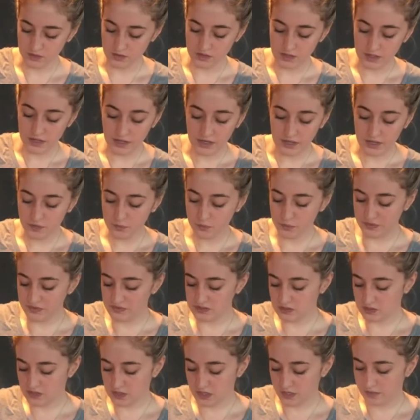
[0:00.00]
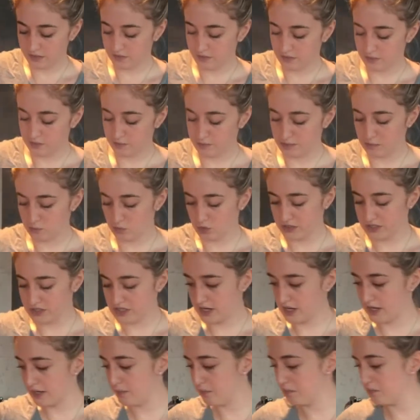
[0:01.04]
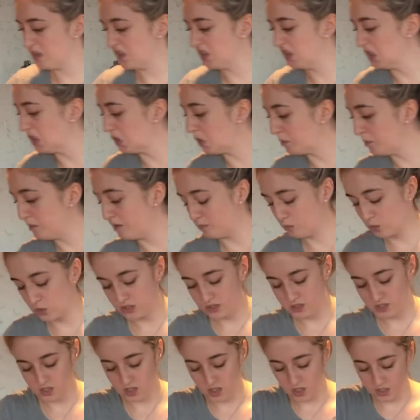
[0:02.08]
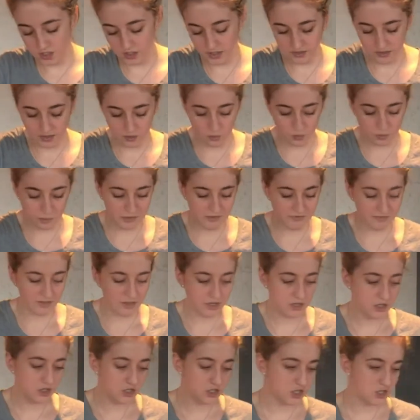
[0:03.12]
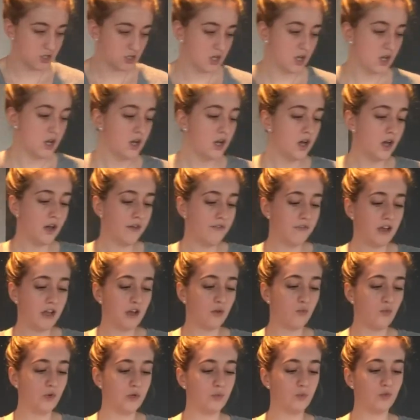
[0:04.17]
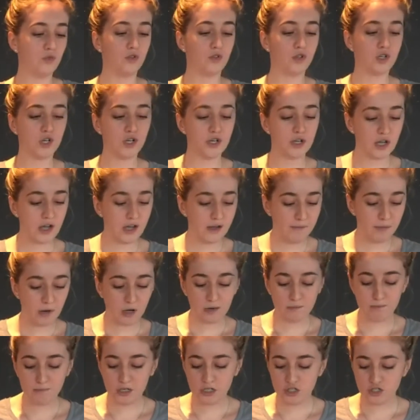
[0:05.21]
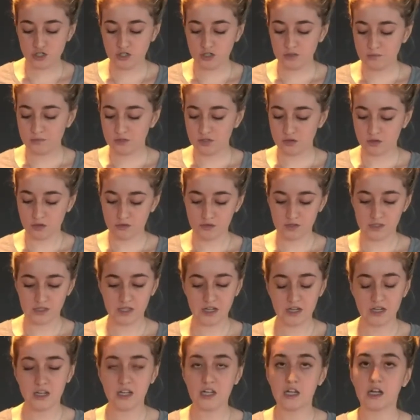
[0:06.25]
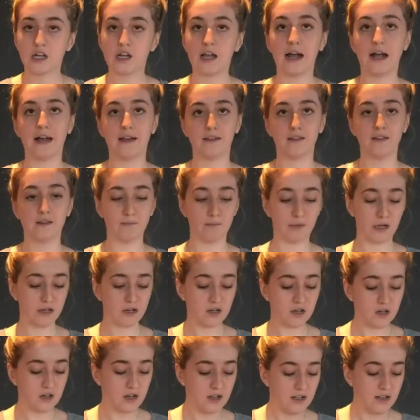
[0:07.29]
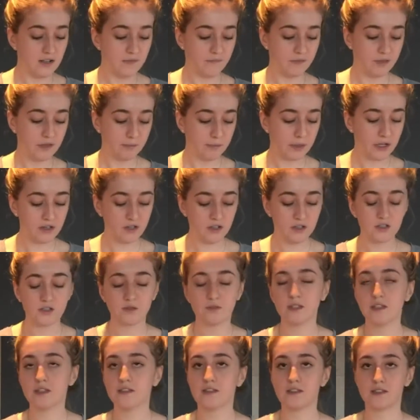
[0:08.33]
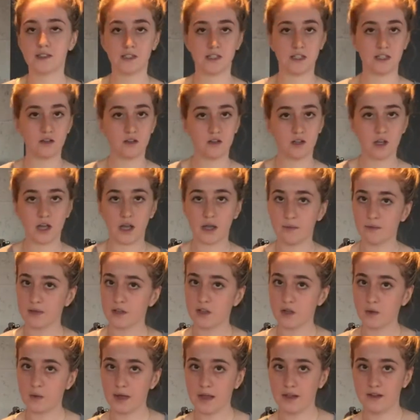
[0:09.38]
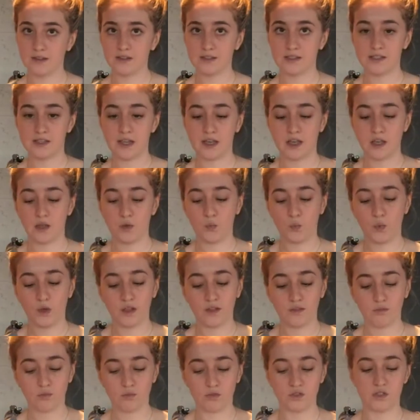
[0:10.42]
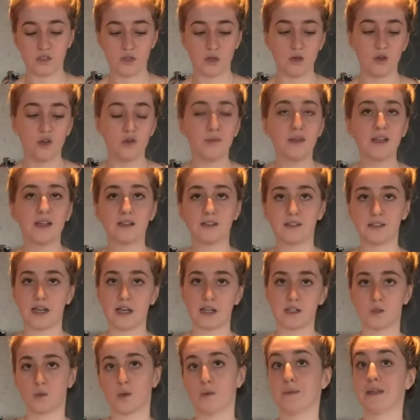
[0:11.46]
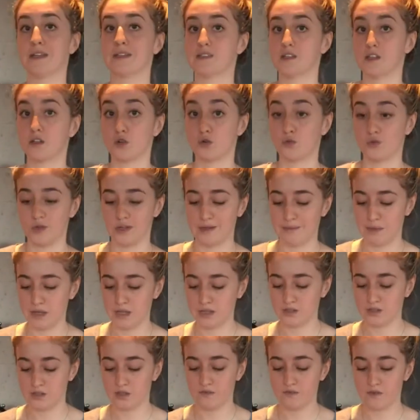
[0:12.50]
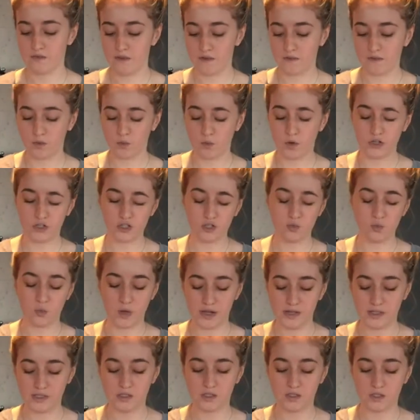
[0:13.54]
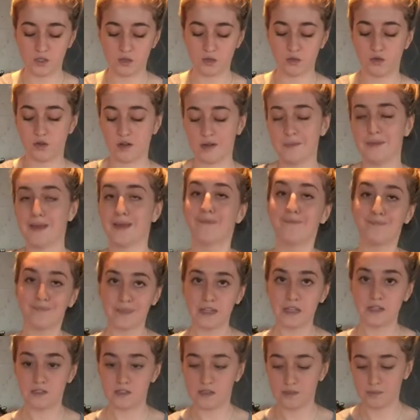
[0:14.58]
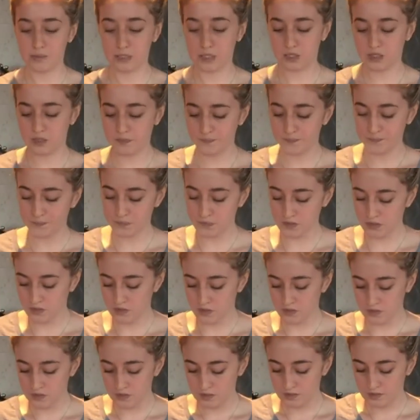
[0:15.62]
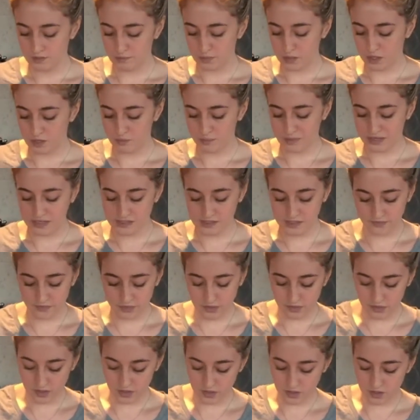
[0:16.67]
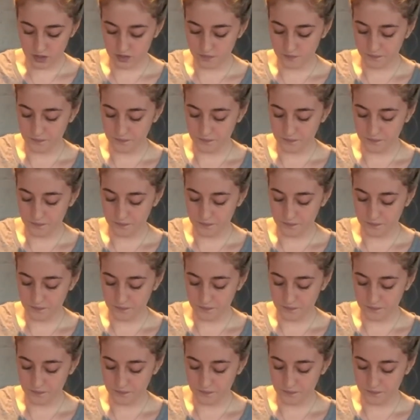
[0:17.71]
And we've still got a little bit more time, a little bit more stock, and then we'll be finished. And then we will cook up our mushrooms, throw this in here, add in the butter. The butter is really the secret, I would go ahead and say, with risotto, because that's what makes it creamy. So if you've ever wondered why is it so creamy, it's the butter. Butter makes everything good.